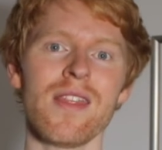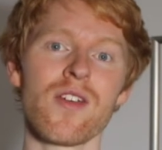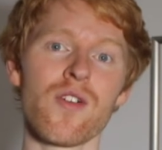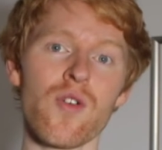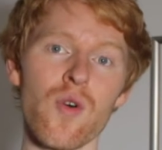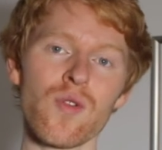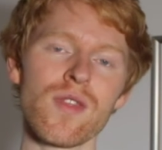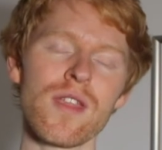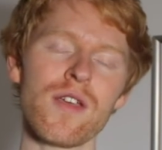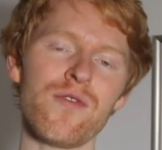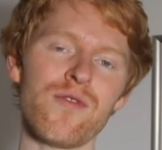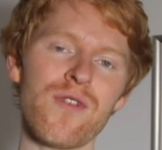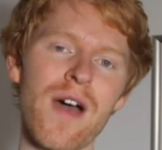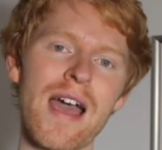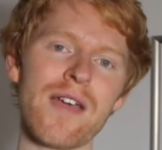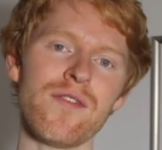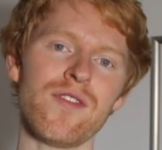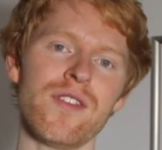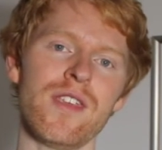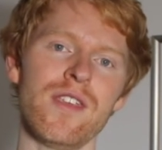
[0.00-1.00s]
There are only
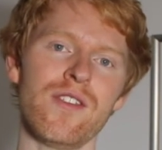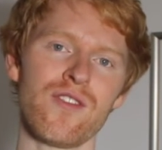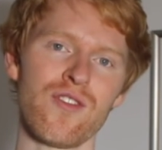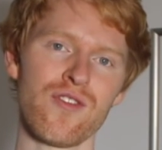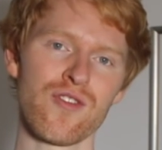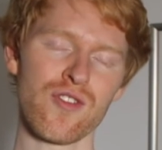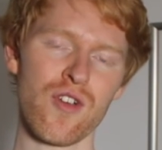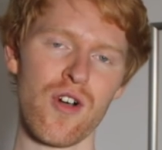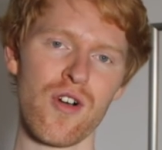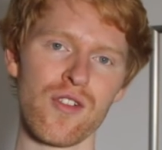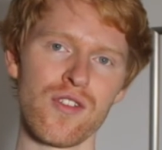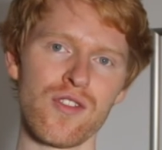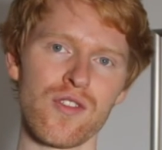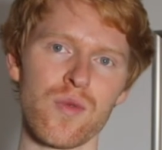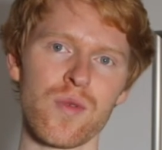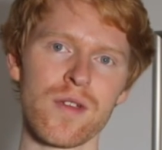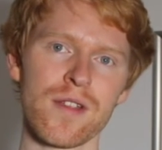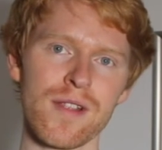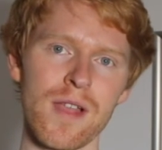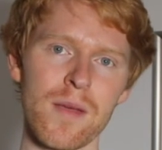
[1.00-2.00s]
five seats in
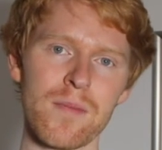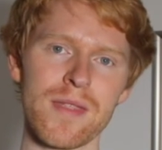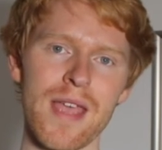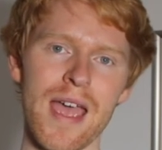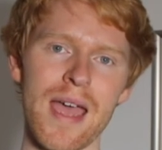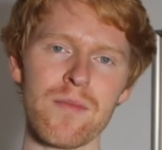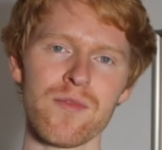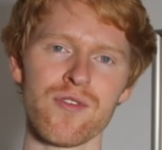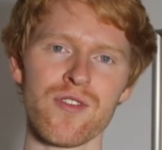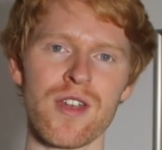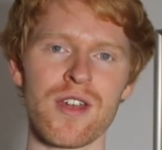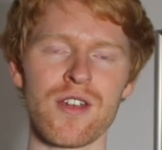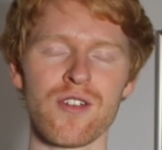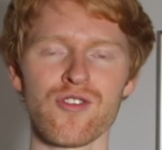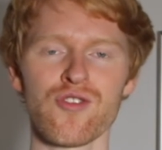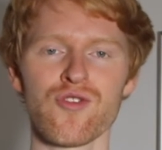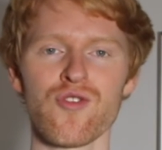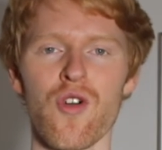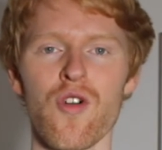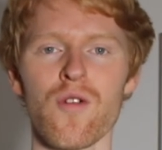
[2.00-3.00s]
Scotland where the Lib Dems are in
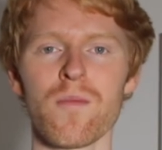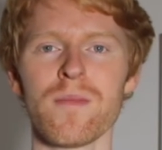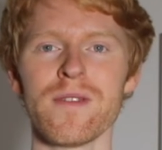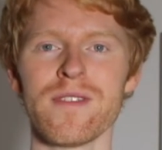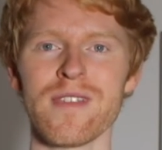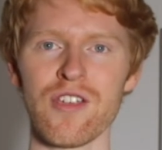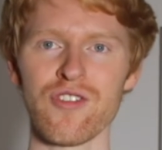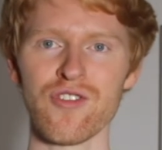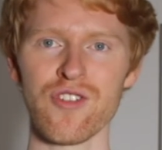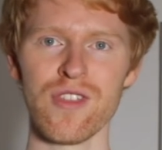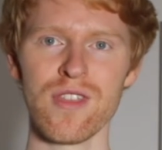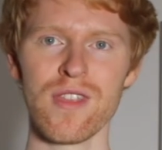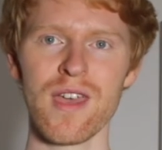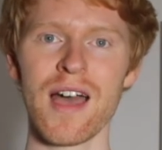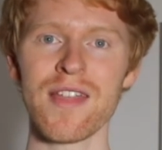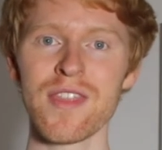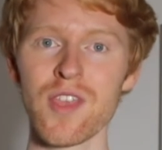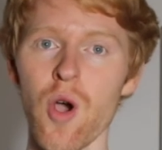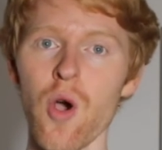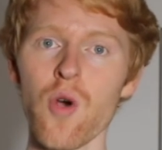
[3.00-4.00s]
a strong position,
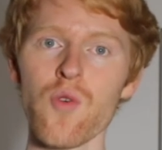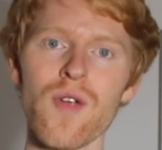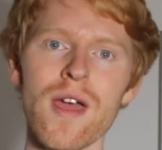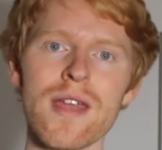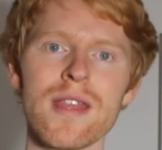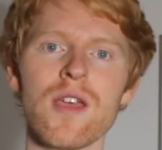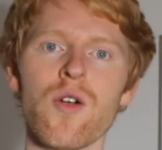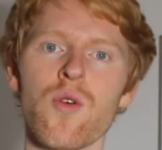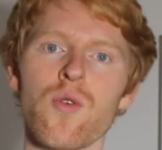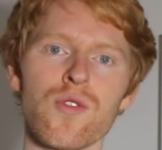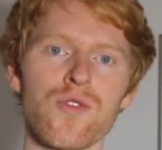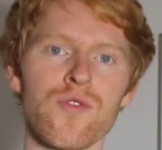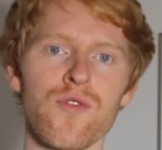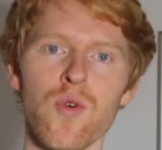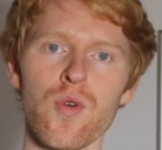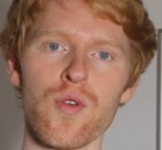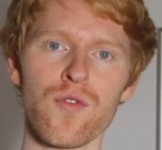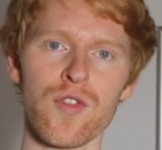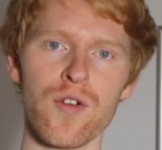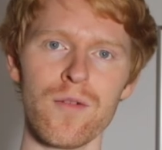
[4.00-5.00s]
and they already hold
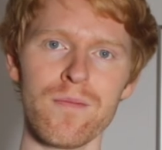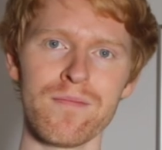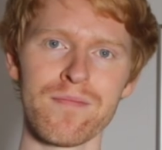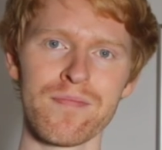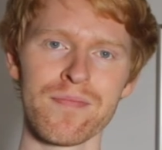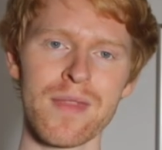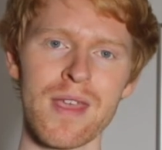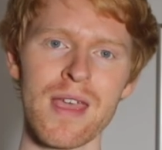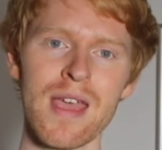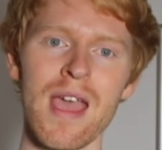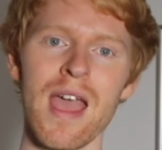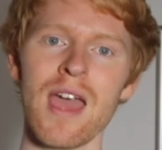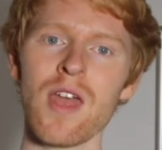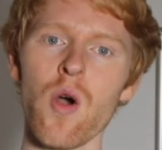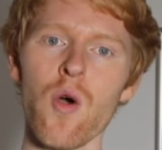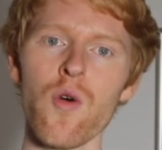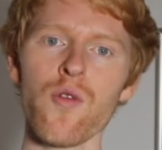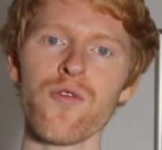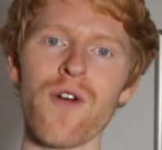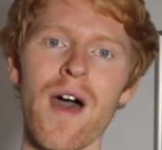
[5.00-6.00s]
four of them.
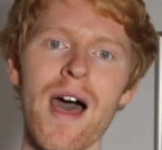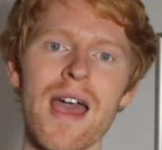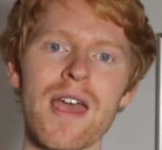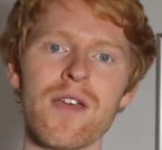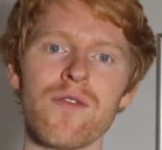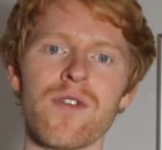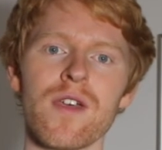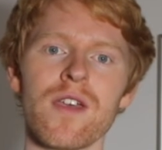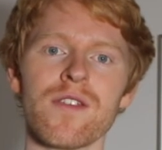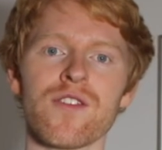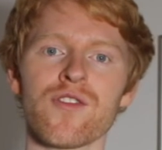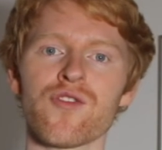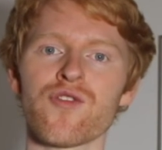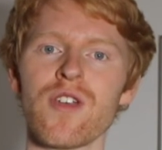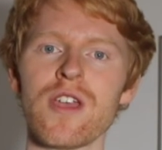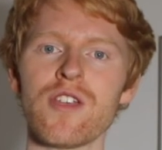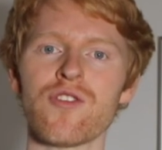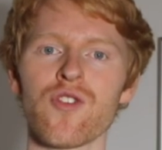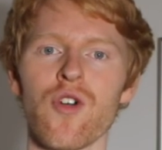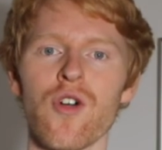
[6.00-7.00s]
In all five, it's a
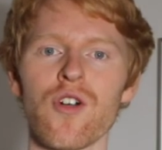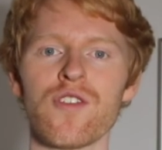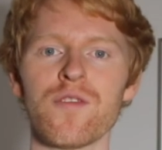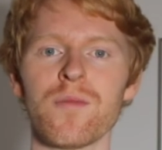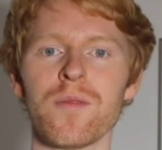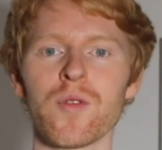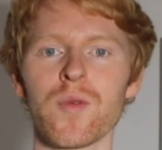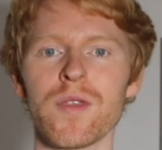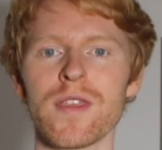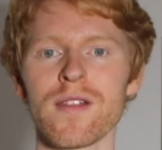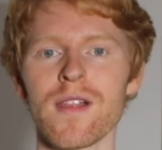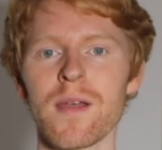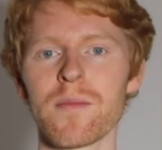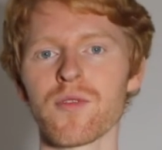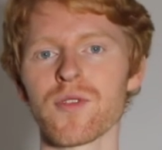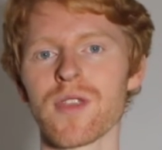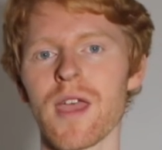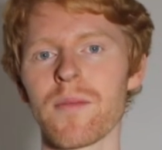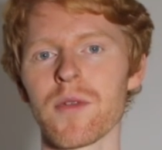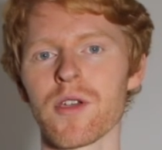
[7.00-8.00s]
straight choice between the
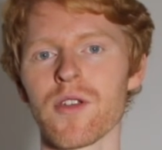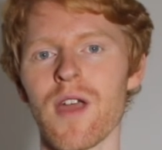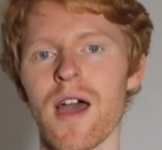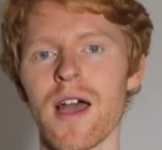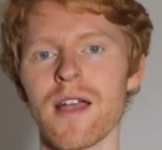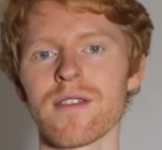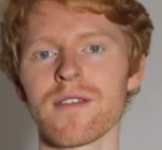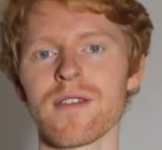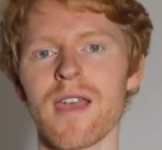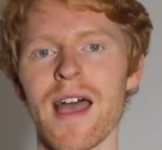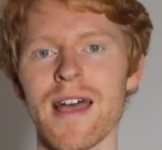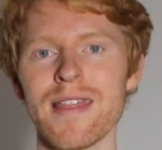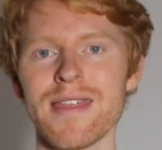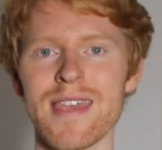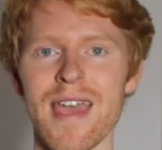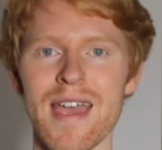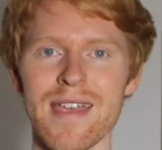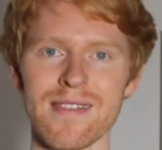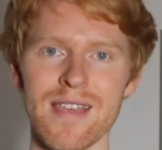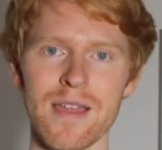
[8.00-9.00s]
Liberal Democrats
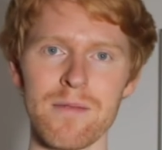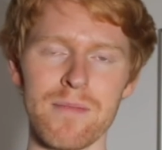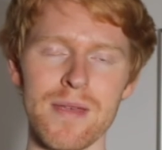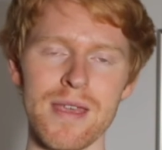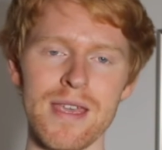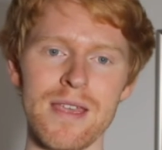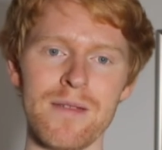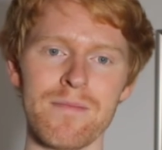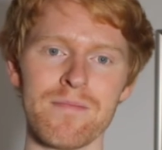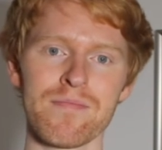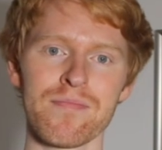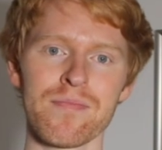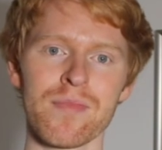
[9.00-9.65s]
and the SNP.